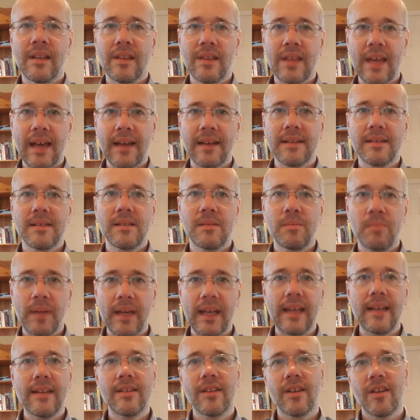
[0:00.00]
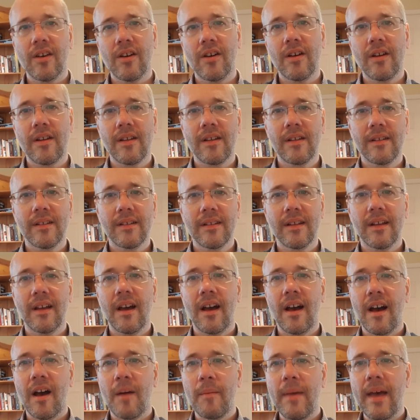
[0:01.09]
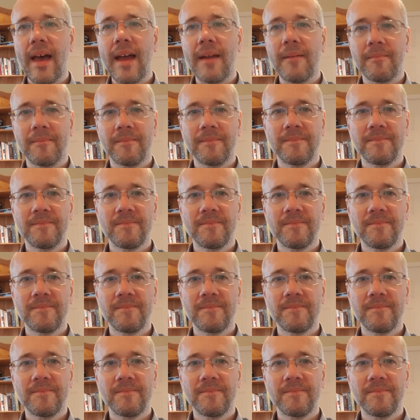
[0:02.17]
Thanks be to God. Amen.